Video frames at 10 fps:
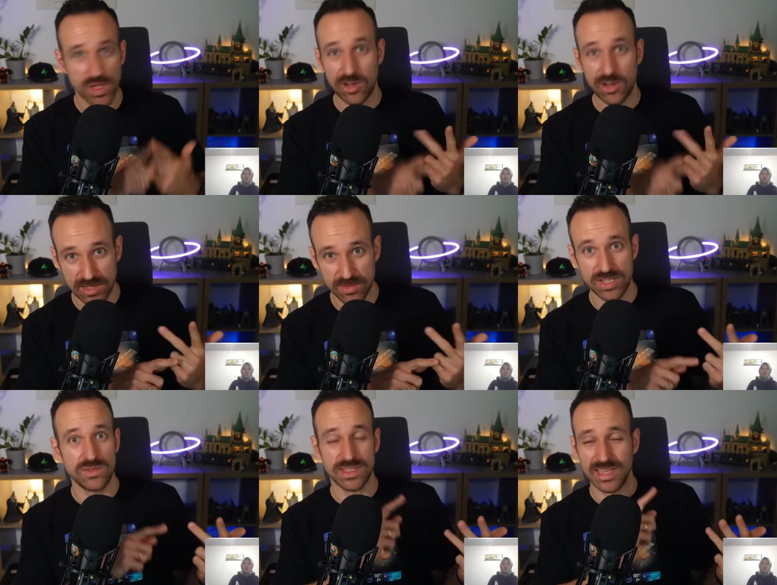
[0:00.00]
just have everything
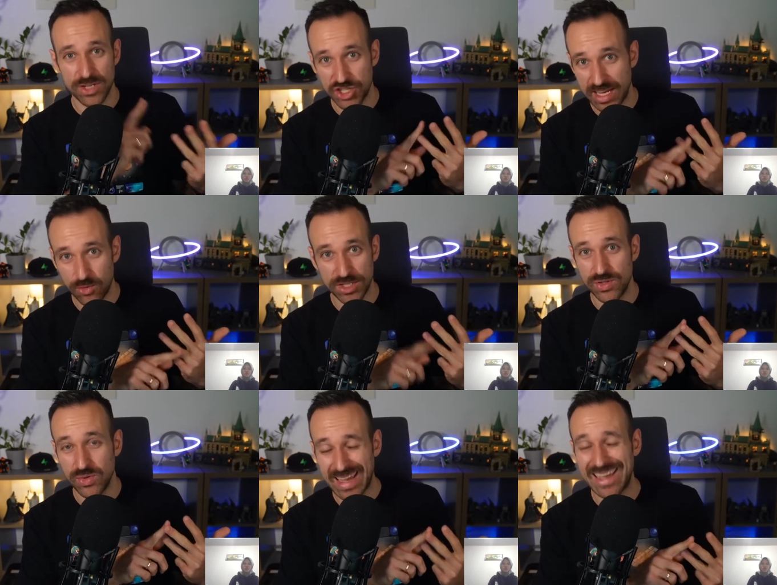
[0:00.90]
covered in one place that works really,
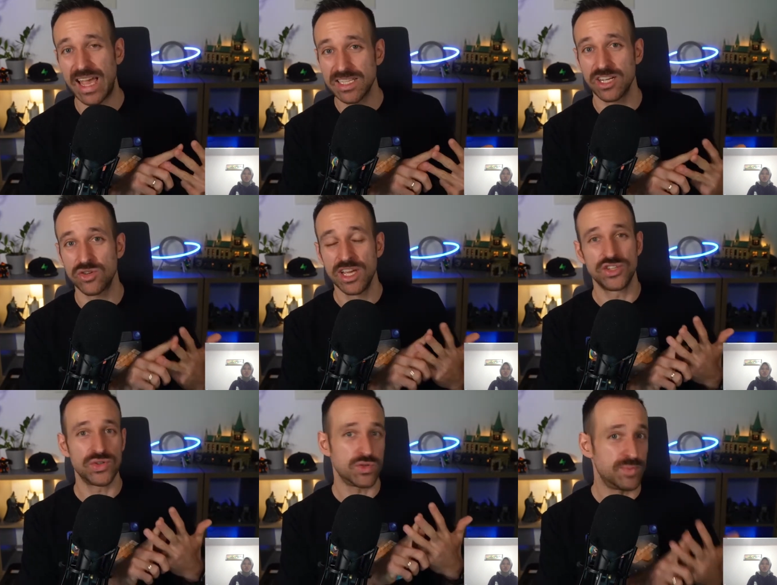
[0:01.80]
really flawless. You can also do
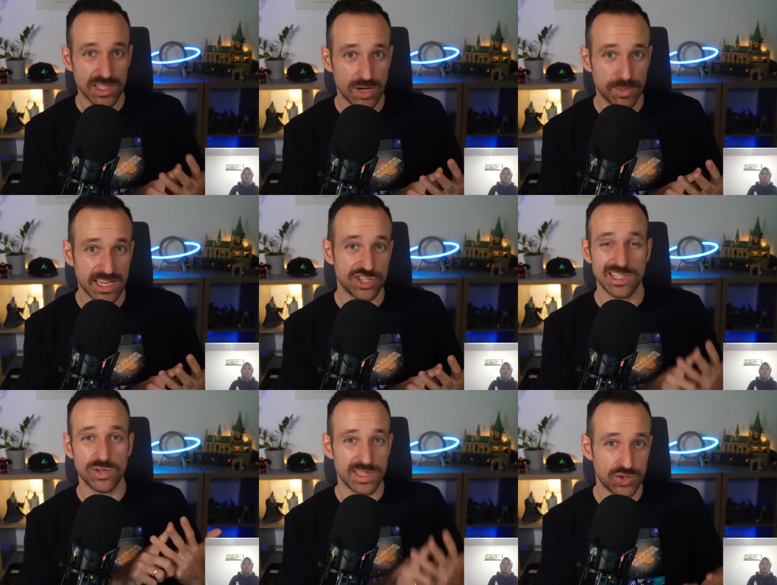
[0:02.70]
updates, VR updates. Really,
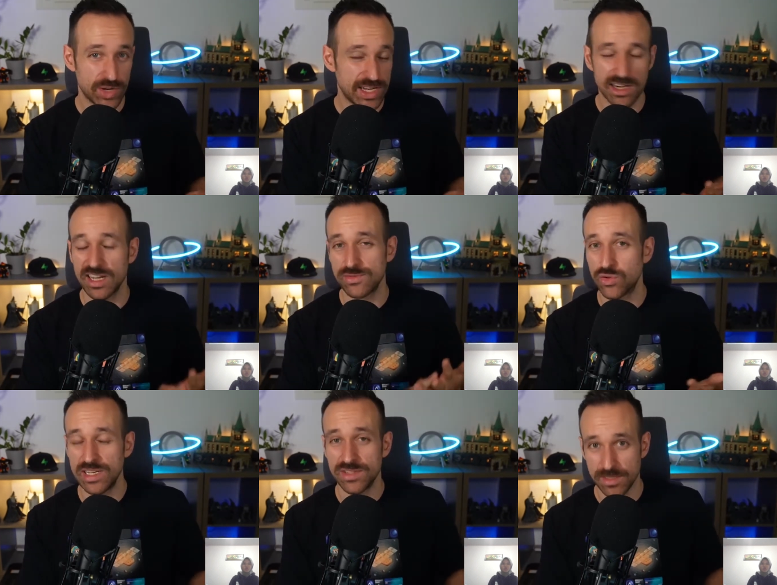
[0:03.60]
there's a whole lot more to
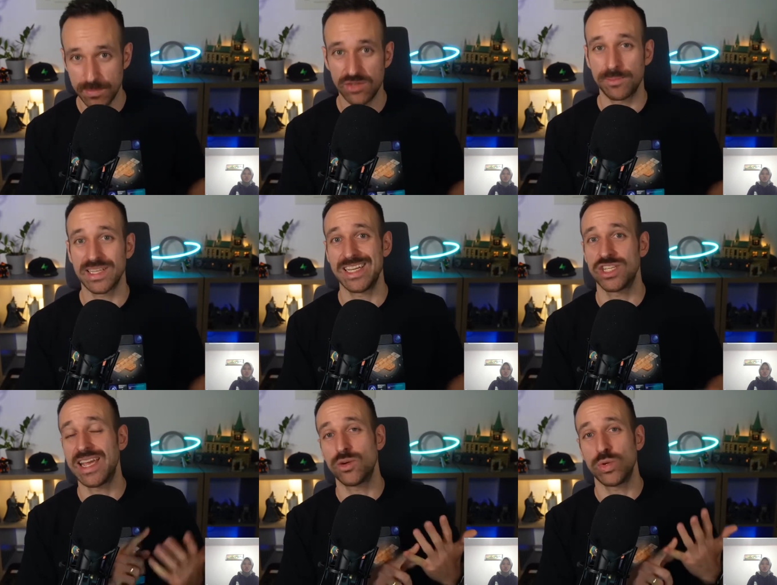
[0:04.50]
EAS. So let me know if you
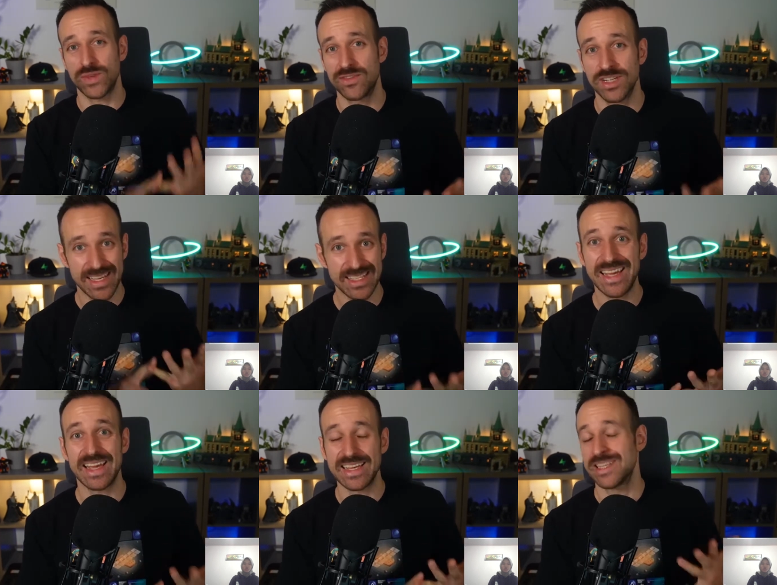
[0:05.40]
have more questions about EAS. We
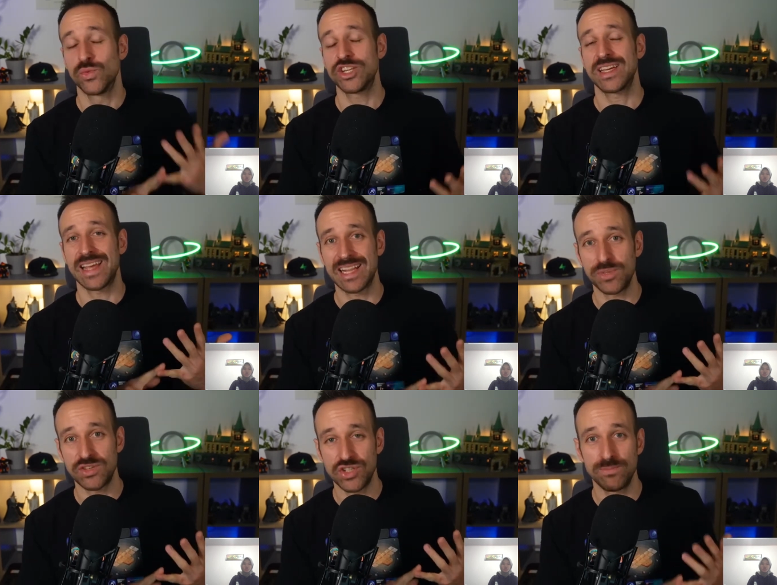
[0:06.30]
can do a specific course or video on
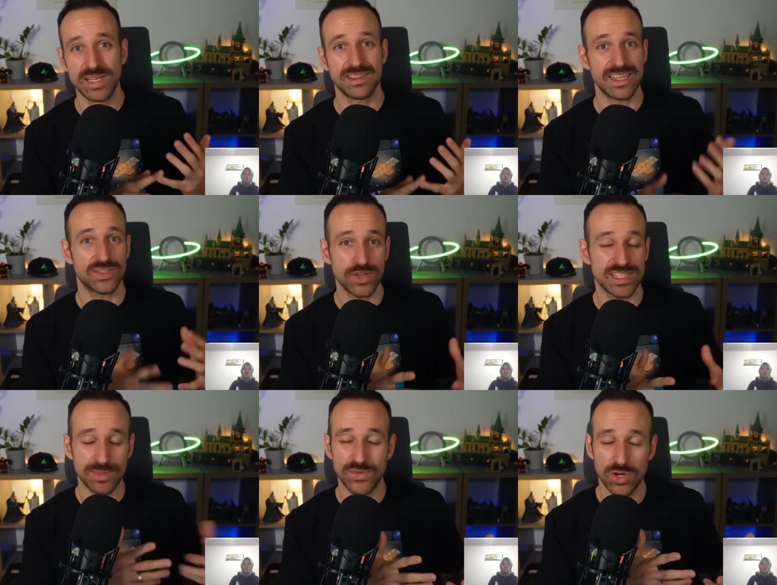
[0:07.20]
just doing EAS, or you got the resource
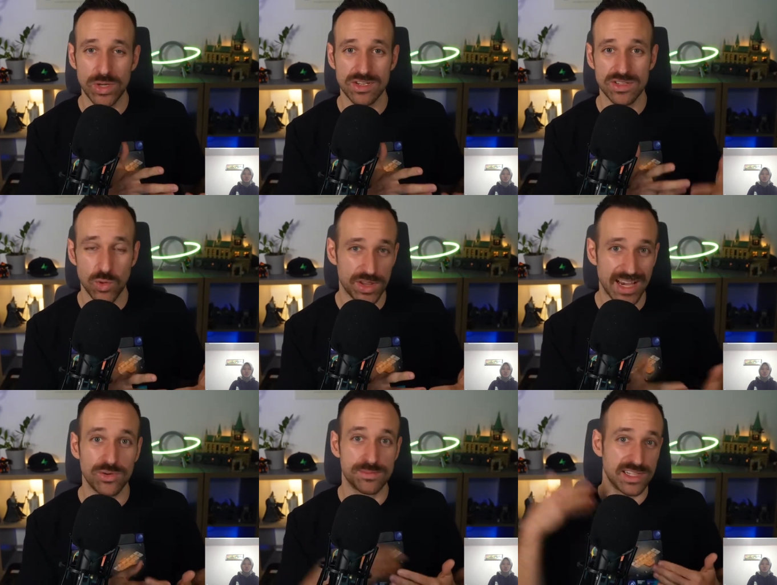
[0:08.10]
from Katie. So
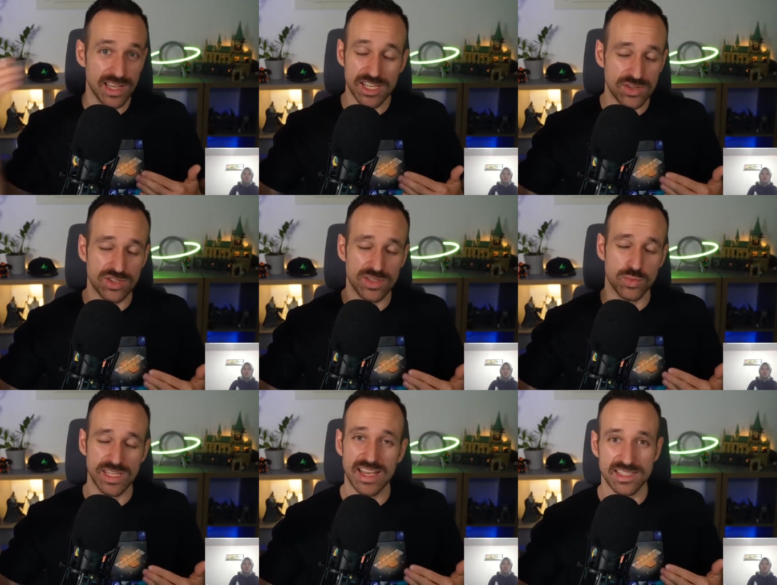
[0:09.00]
make sure you stay subscribed, check
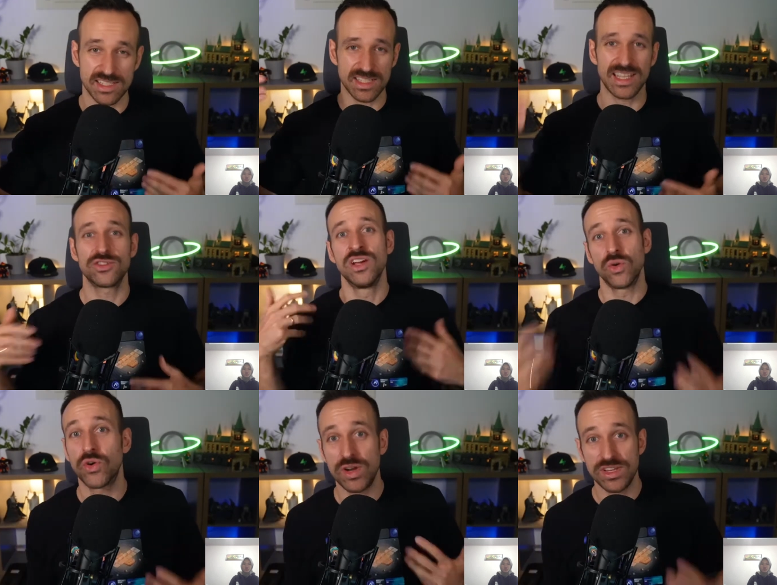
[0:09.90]
out galaxies.dev if you want more guidance,
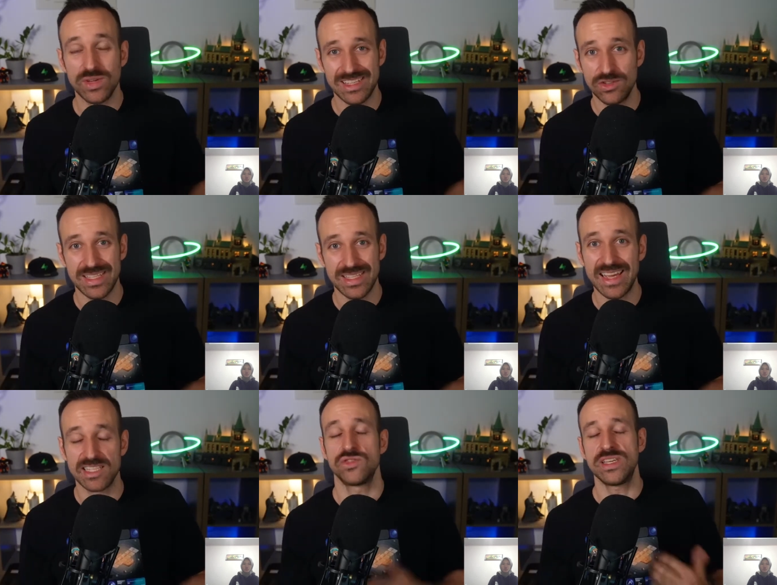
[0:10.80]
more projects, and more V courses on
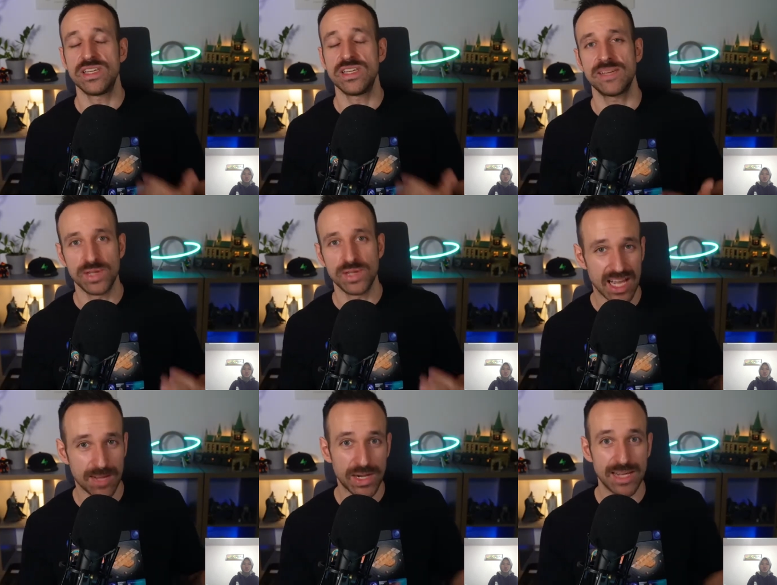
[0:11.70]
React Native, and also a sports
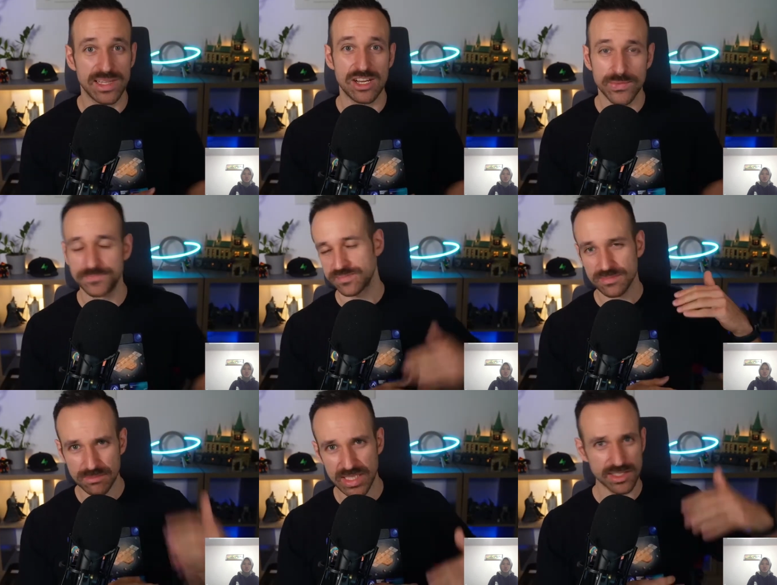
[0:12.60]
community. And I will catch you in the next one. So
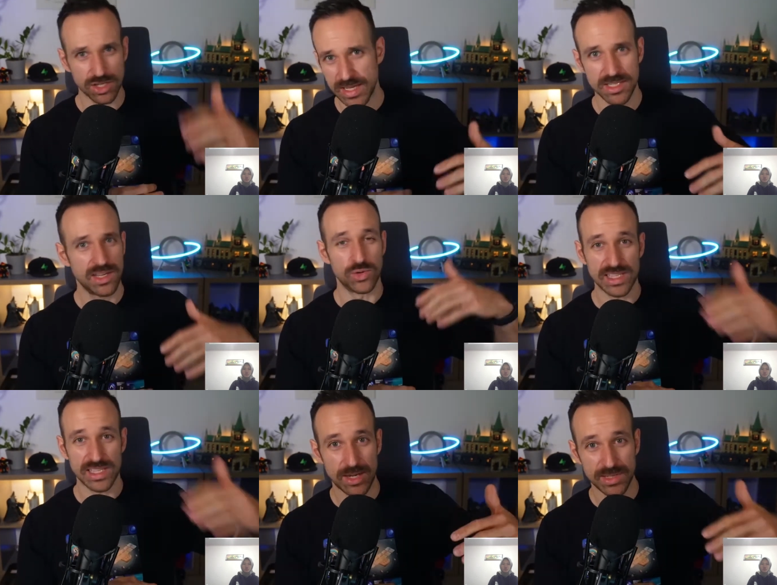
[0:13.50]
until then,
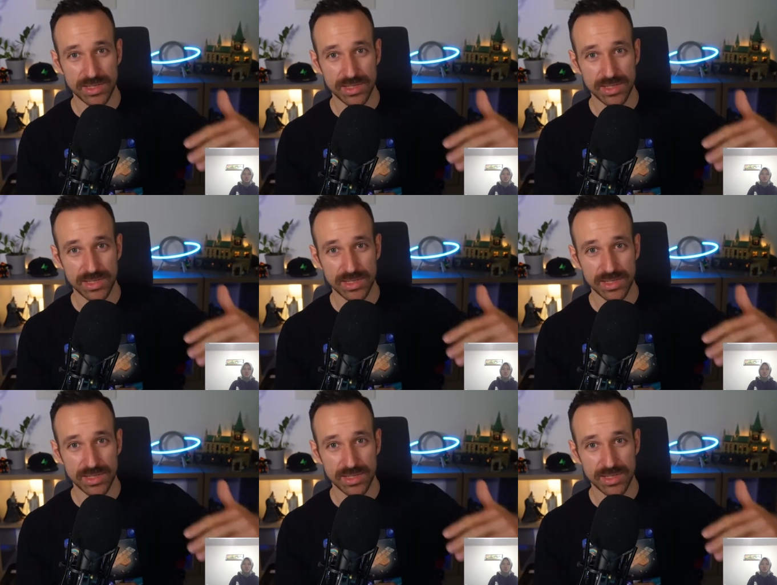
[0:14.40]
Simon.